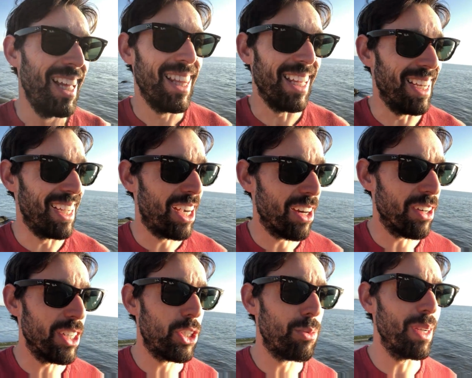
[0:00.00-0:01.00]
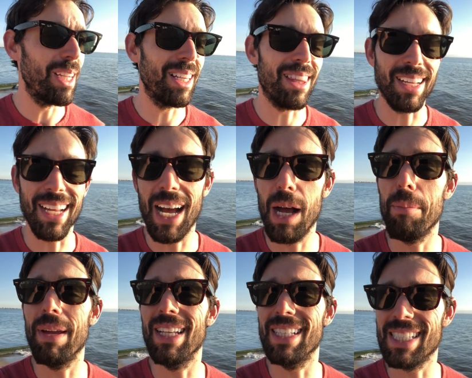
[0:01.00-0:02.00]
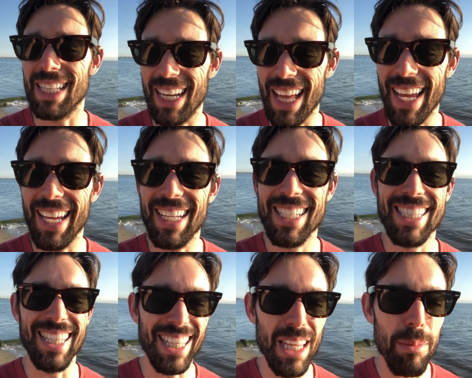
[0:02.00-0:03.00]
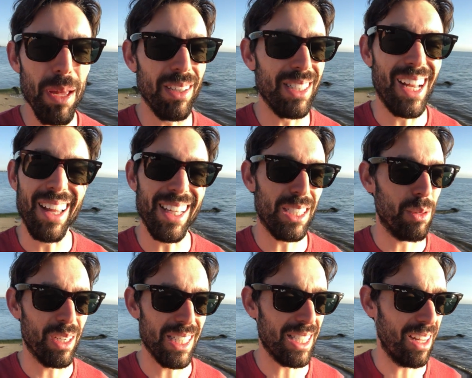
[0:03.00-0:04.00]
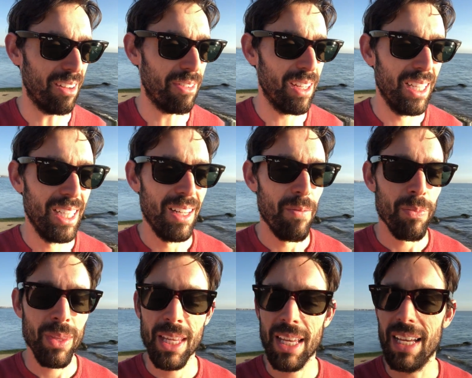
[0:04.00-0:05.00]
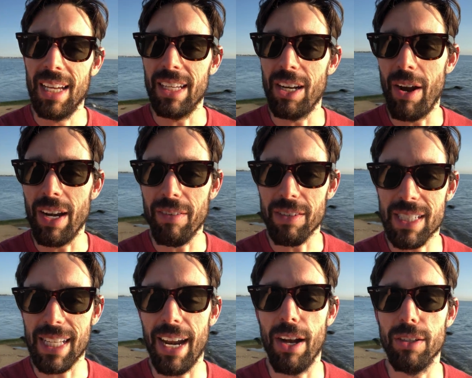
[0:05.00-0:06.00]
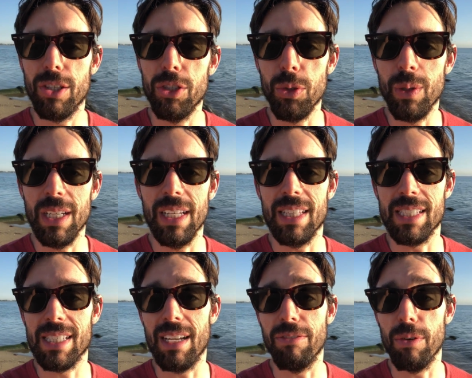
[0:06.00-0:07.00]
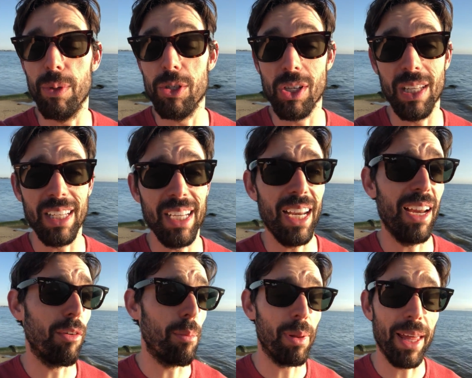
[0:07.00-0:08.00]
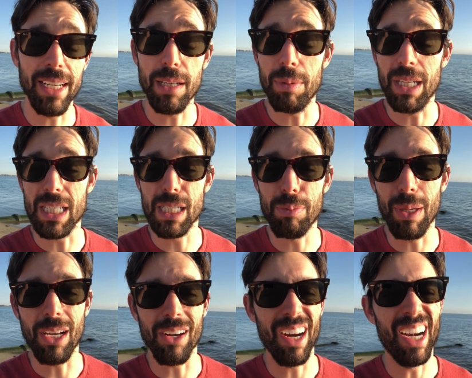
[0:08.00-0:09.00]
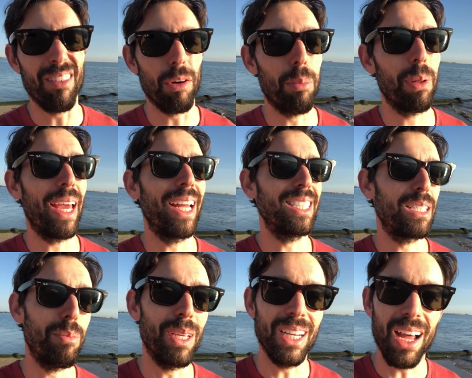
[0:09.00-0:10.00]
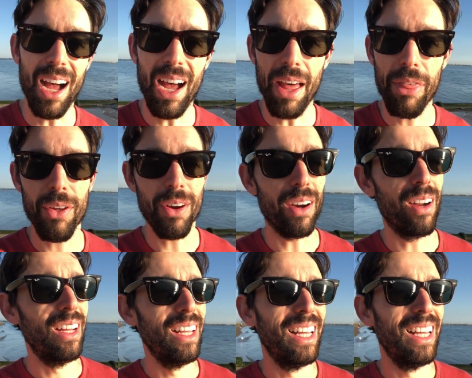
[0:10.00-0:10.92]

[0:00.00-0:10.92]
the encouragement, the comments, the likes, the emails, all that sort of stuff. Uh, you know, I never set out to do any of this stuff originally. I never planned to be a speaker. I never planned to be an author.